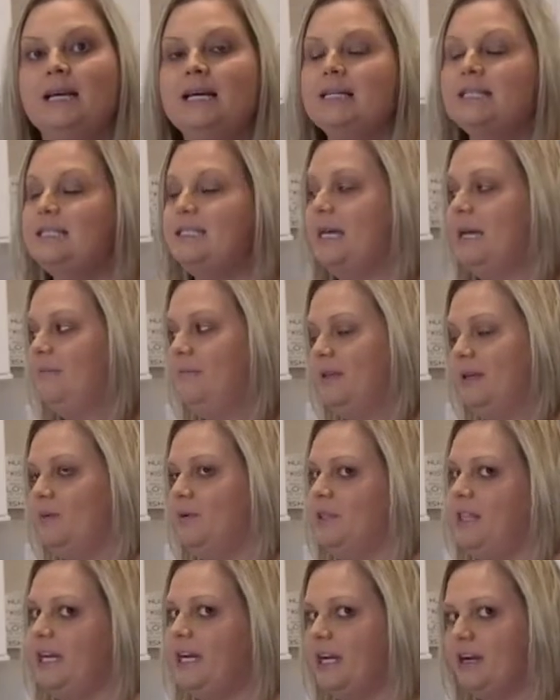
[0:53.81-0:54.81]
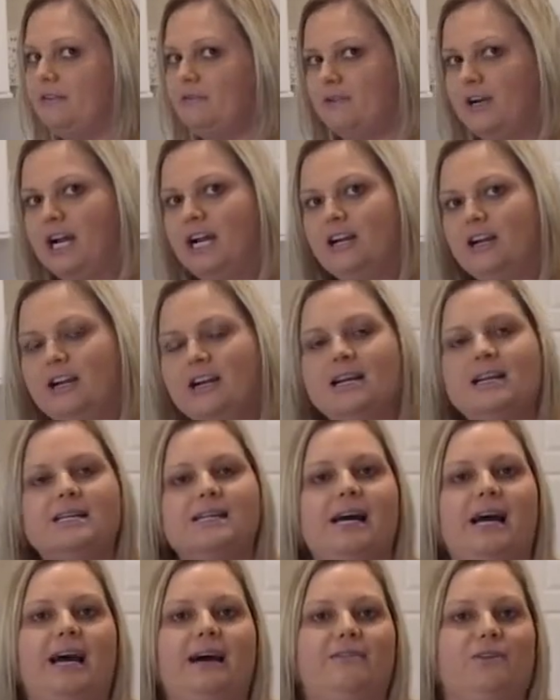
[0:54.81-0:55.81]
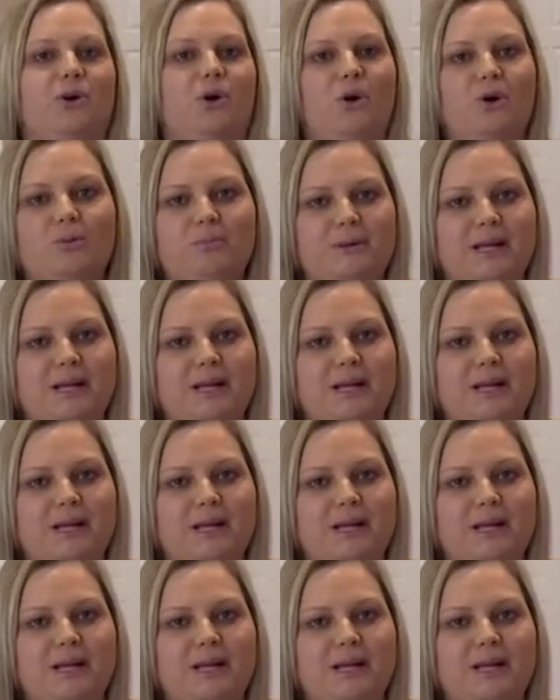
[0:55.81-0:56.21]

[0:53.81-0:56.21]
Same thing with the air fryer. I have a whole